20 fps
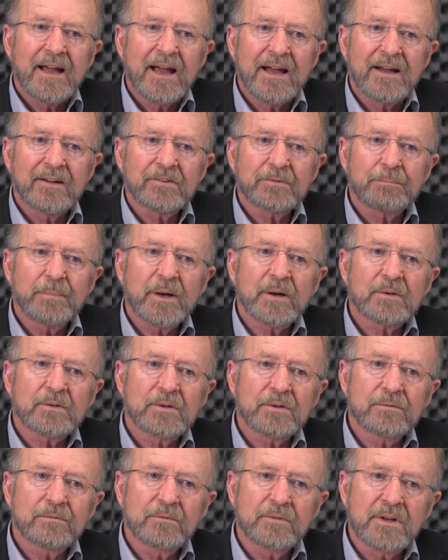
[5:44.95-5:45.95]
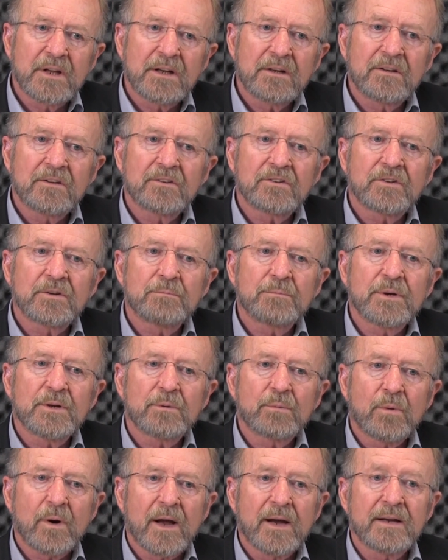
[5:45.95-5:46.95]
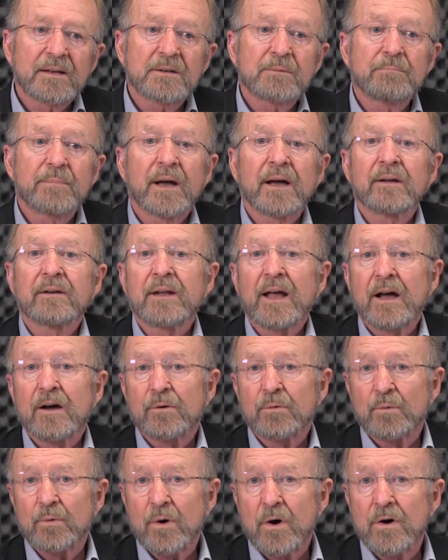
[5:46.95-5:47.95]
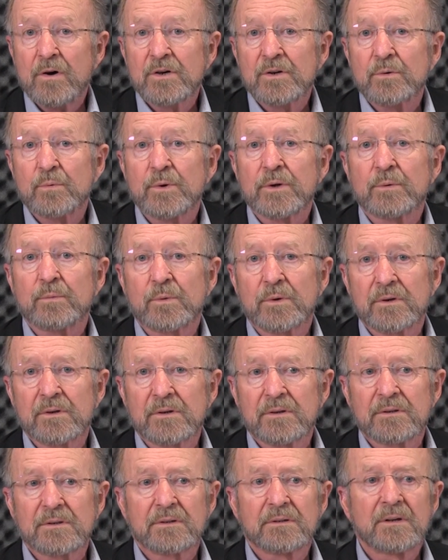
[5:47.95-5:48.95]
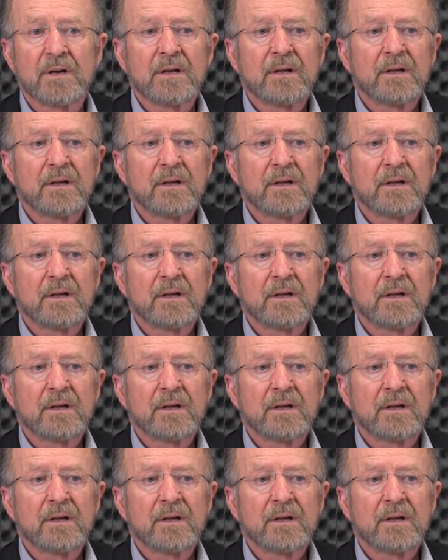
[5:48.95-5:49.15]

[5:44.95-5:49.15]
aspect of needing to be right about how wrong we were,